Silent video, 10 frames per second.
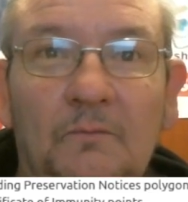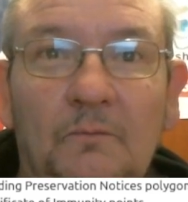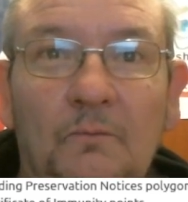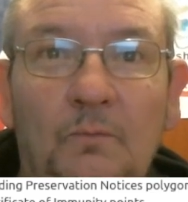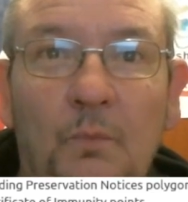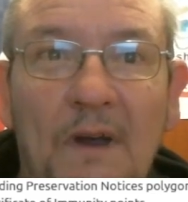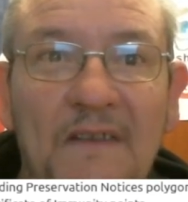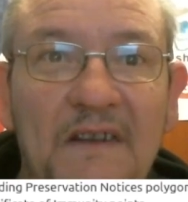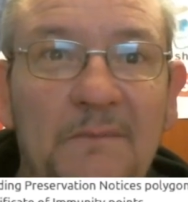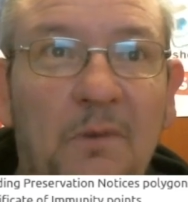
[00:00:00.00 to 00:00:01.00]
where this
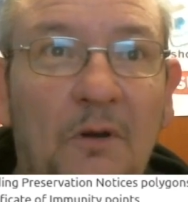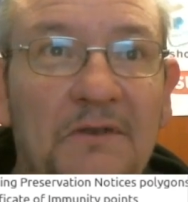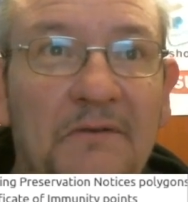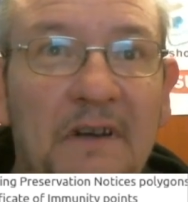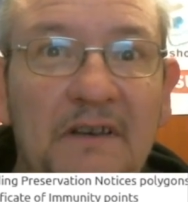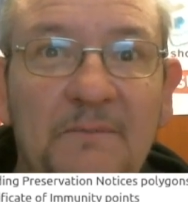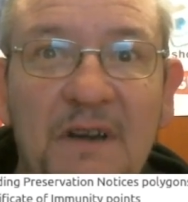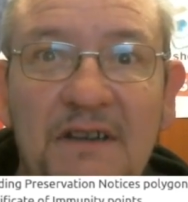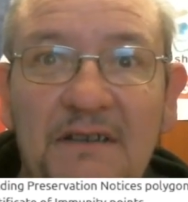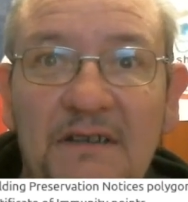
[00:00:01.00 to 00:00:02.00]
pottery has been
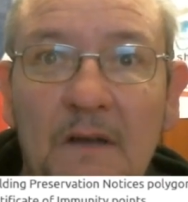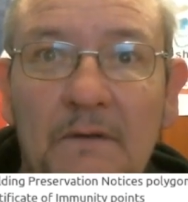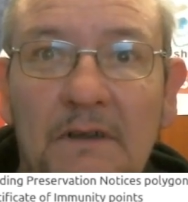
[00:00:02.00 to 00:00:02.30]
discovered,